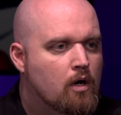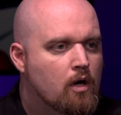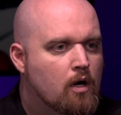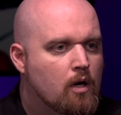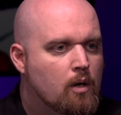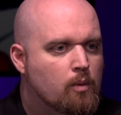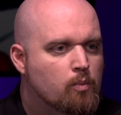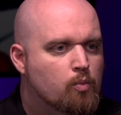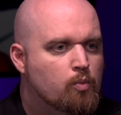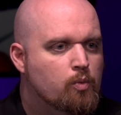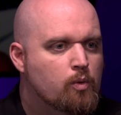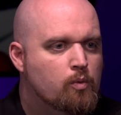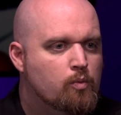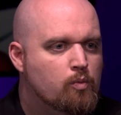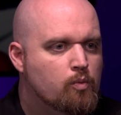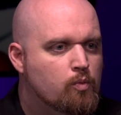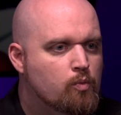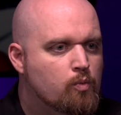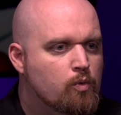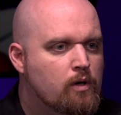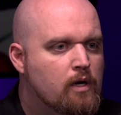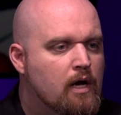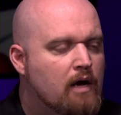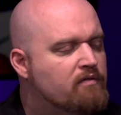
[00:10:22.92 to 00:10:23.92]
um, we,
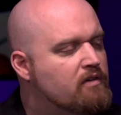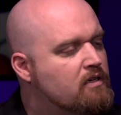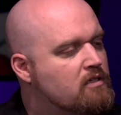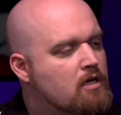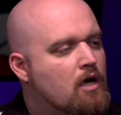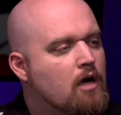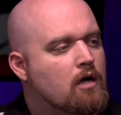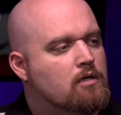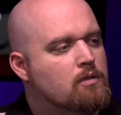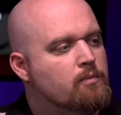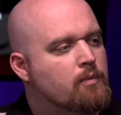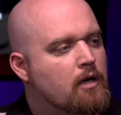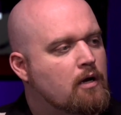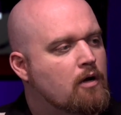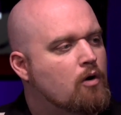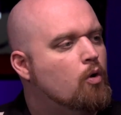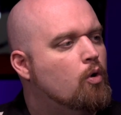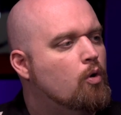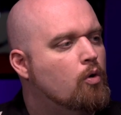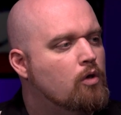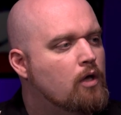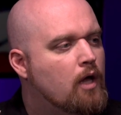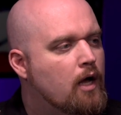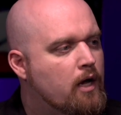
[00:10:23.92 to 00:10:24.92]
we haven't talked about a
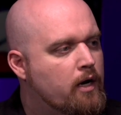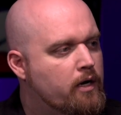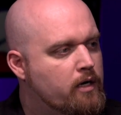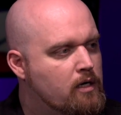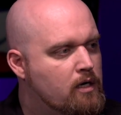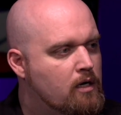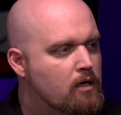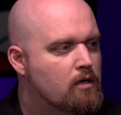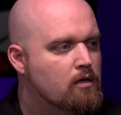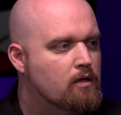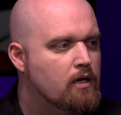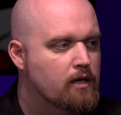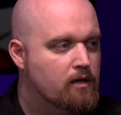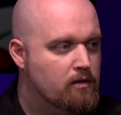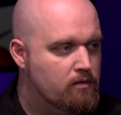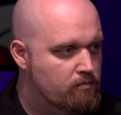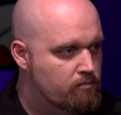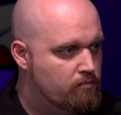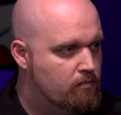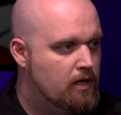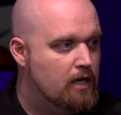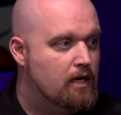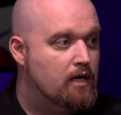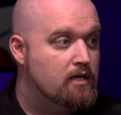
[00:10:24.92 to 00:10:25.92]
whole lot on here, like
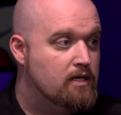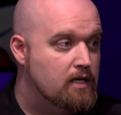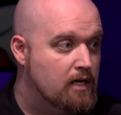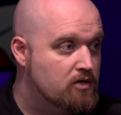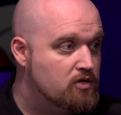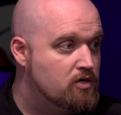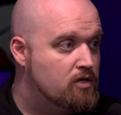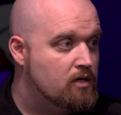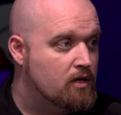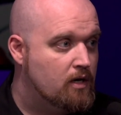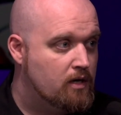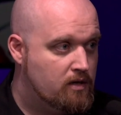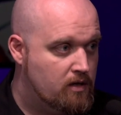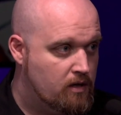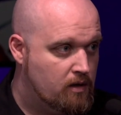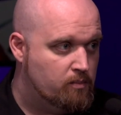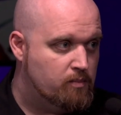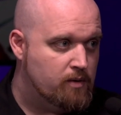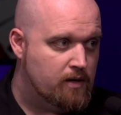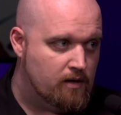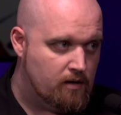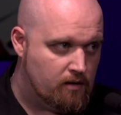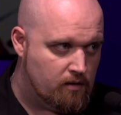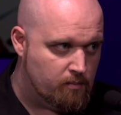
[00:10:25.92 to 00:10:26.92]
addiction. I think
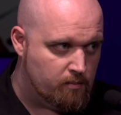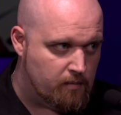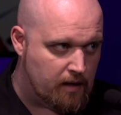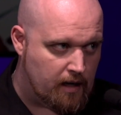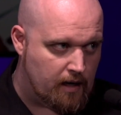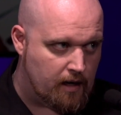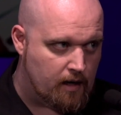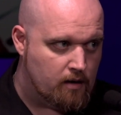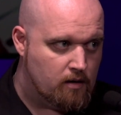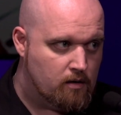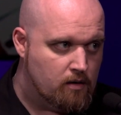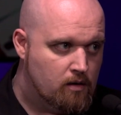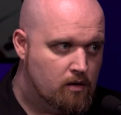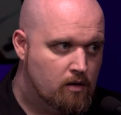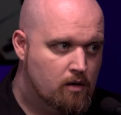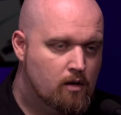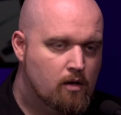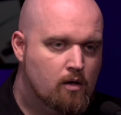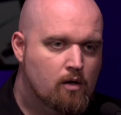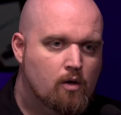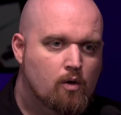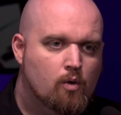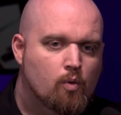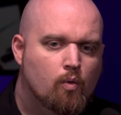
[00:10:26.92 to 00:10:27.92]
being the main
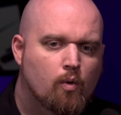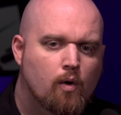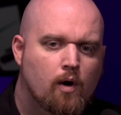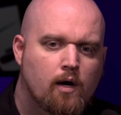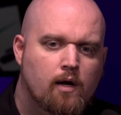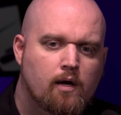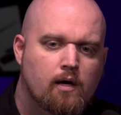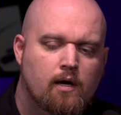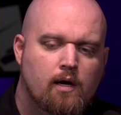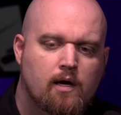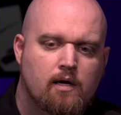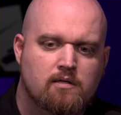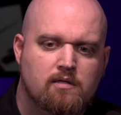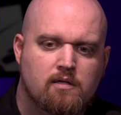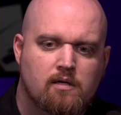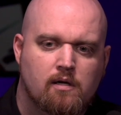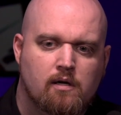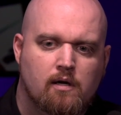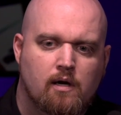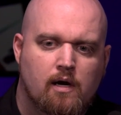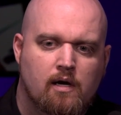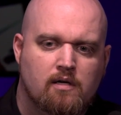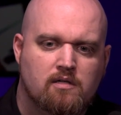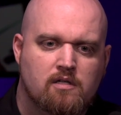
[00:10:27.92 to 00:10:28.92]
one. As
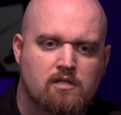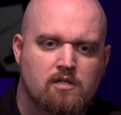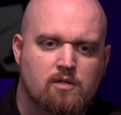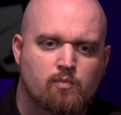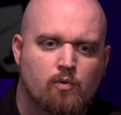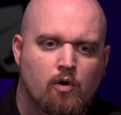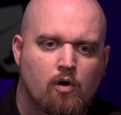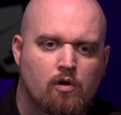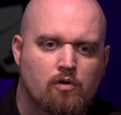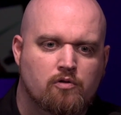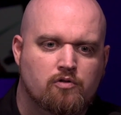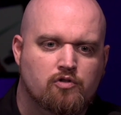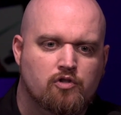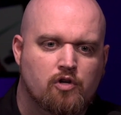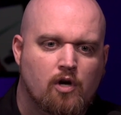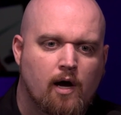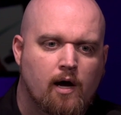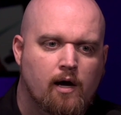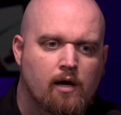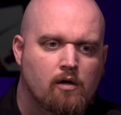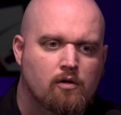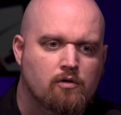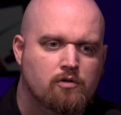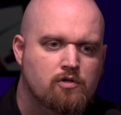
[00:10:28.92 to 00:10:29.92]
a as a small
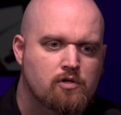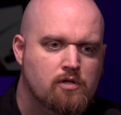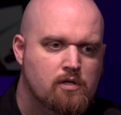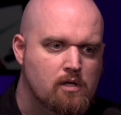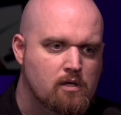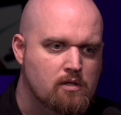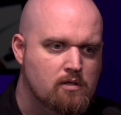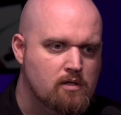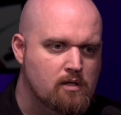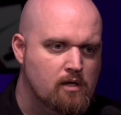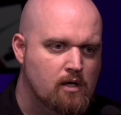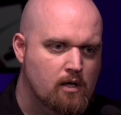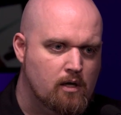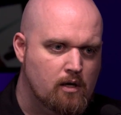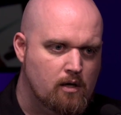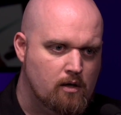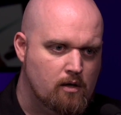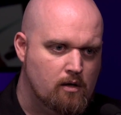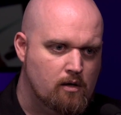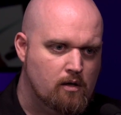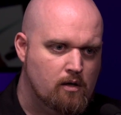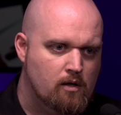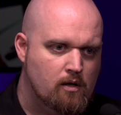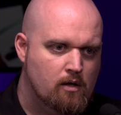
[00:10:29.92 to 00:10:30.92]
child, she's
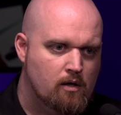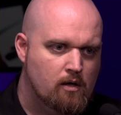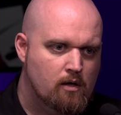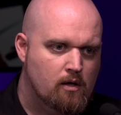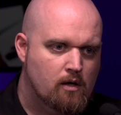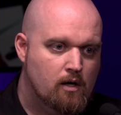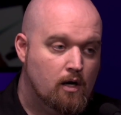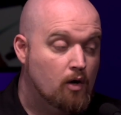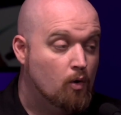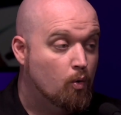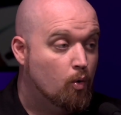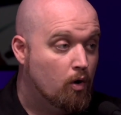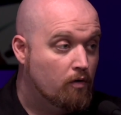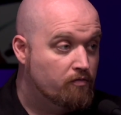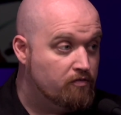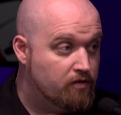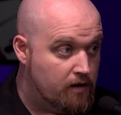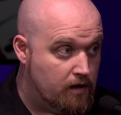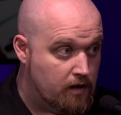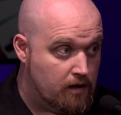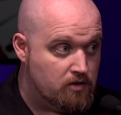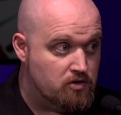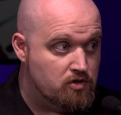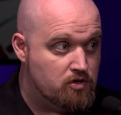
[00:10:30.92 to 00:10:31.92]
in an
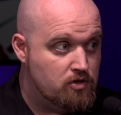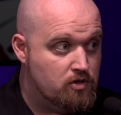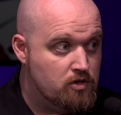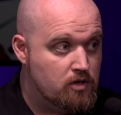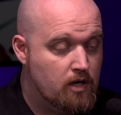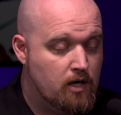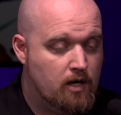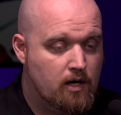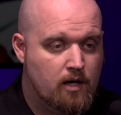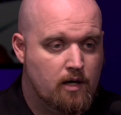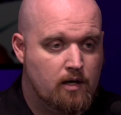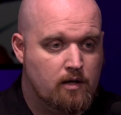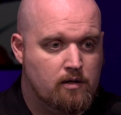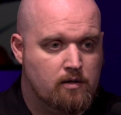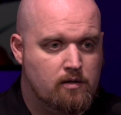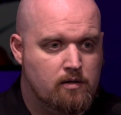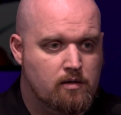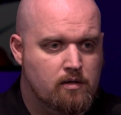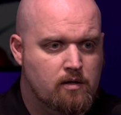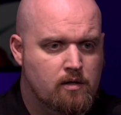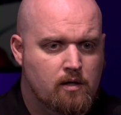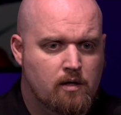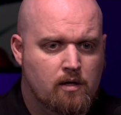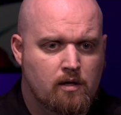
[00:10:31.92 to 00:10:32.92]
orphanage,
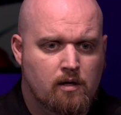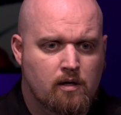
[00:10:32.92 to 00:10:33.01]
and